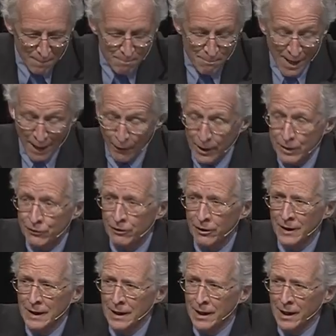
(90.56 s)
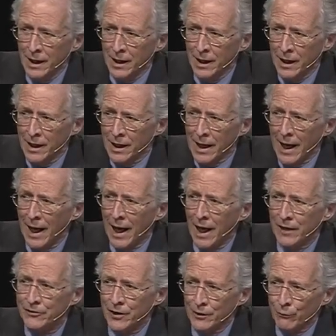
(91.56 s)
marriage
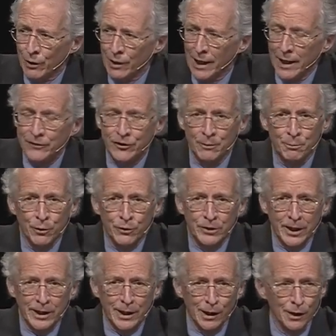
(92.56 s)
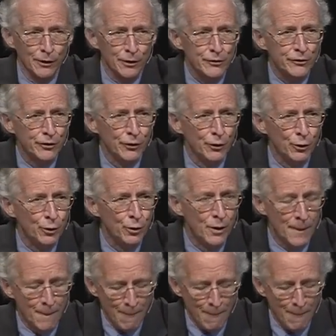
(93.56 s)
as it relates in particular to